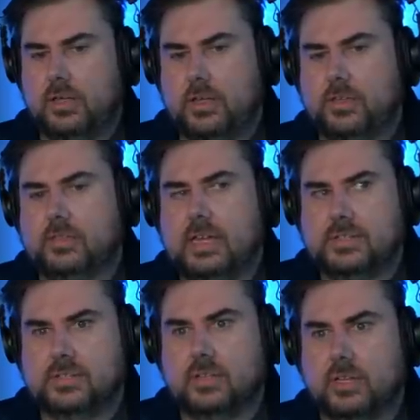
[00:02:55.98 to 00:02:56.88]
I think
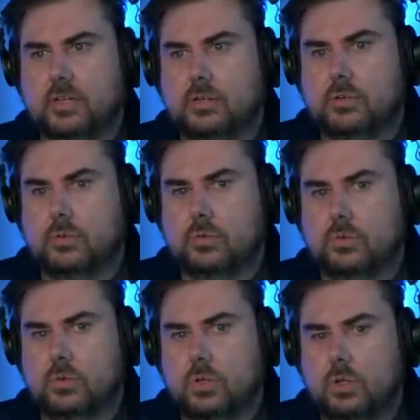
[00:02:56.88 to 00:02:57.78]
that's
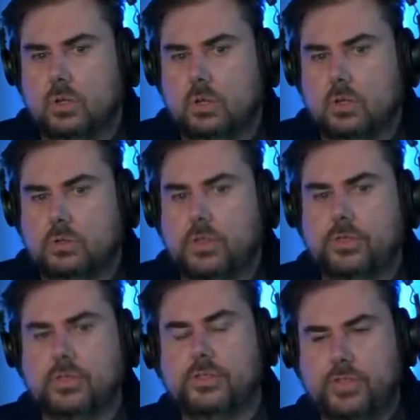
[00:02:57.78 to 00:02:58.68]
where I'm at.
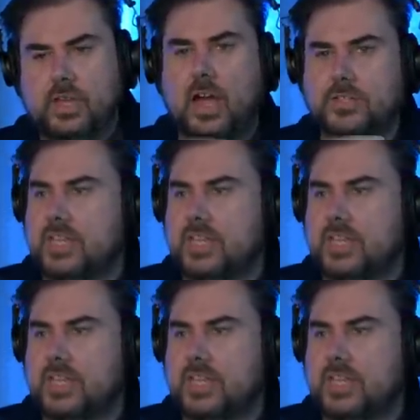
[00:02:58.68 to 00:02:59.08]
The thing I'll